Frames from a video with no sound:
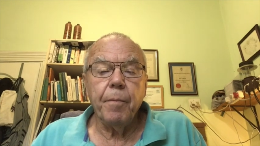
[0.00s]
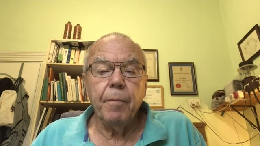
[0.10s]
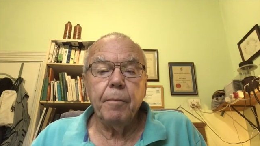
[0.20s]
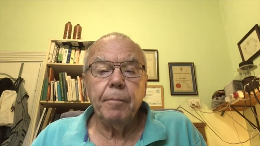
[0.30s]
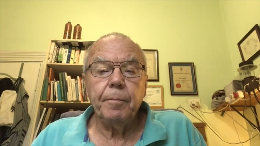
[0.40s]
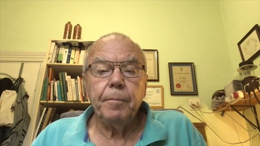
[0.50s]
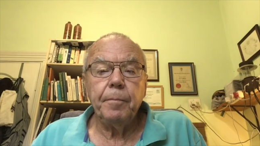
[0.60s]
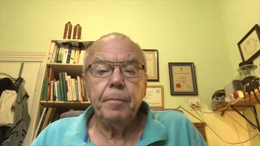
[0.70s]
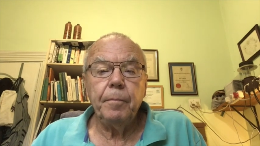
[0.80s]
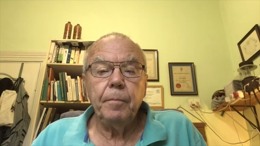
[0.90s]

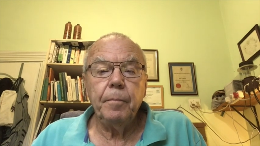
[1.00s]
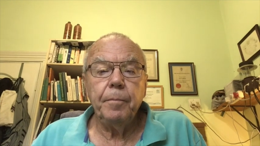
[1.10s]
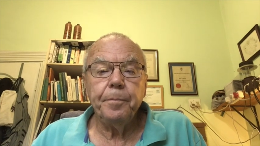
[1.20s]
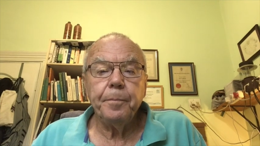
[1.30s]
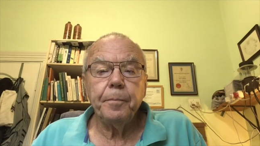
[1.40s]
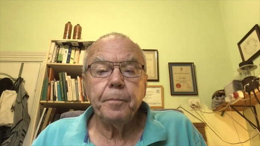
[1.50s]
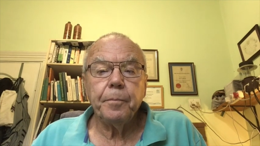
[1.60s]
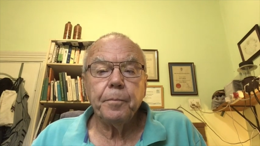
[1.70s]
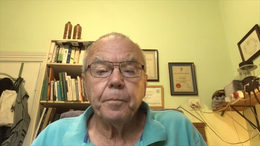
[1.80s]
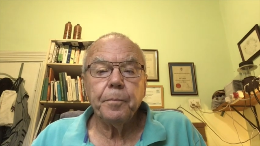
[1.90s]

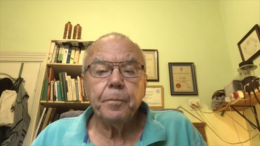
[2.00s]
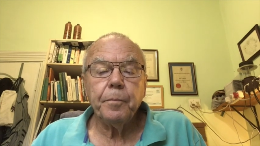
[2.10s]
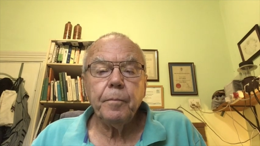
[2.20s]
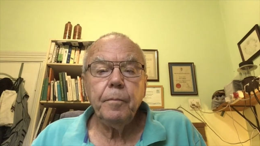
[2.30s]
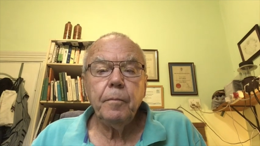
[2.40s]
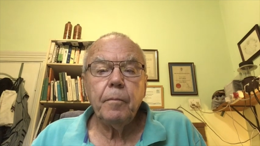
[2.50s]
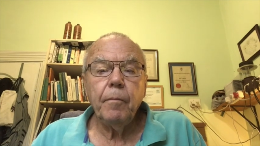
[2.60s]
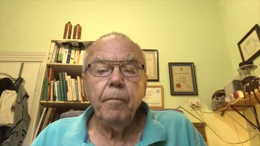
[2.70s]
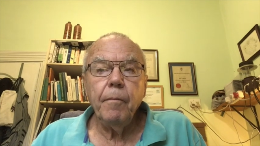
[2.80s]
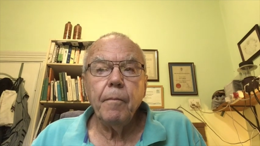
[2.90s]

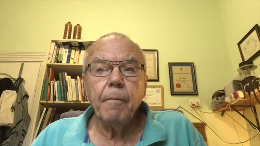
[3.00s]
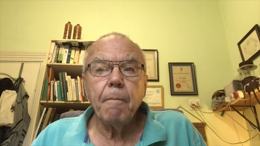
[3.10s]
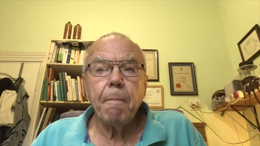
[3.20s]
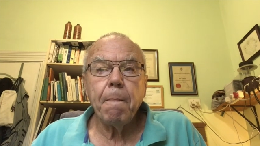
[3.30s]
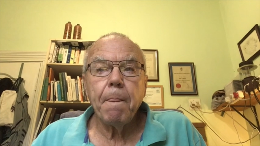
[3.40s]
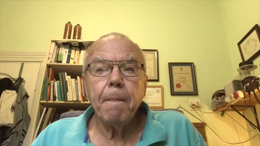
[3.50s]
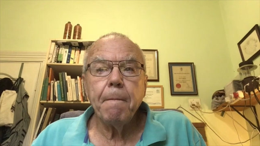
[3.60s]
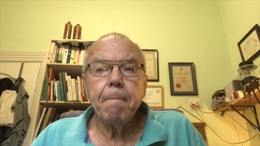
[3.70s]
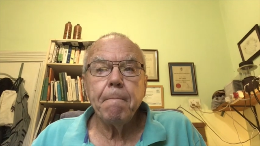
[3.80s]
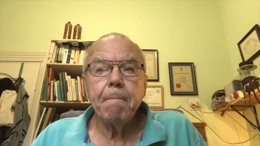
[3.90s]

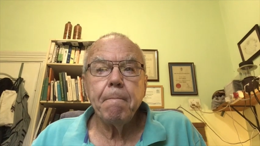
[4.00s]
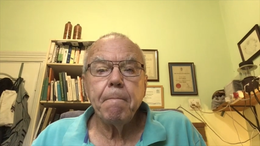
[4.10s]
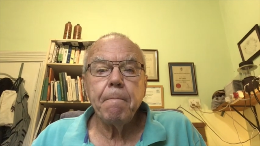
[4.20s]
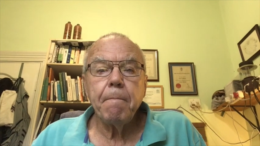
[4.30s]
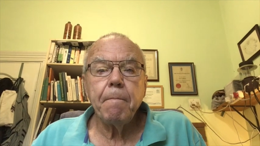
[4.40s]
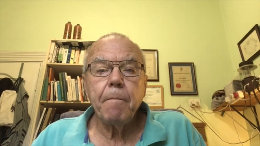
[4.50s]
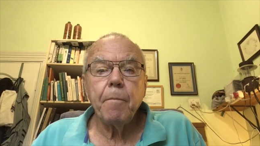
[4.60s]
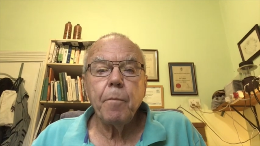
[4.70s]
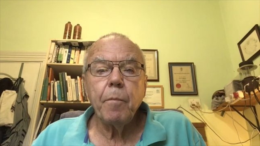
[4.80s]
Nothing is said.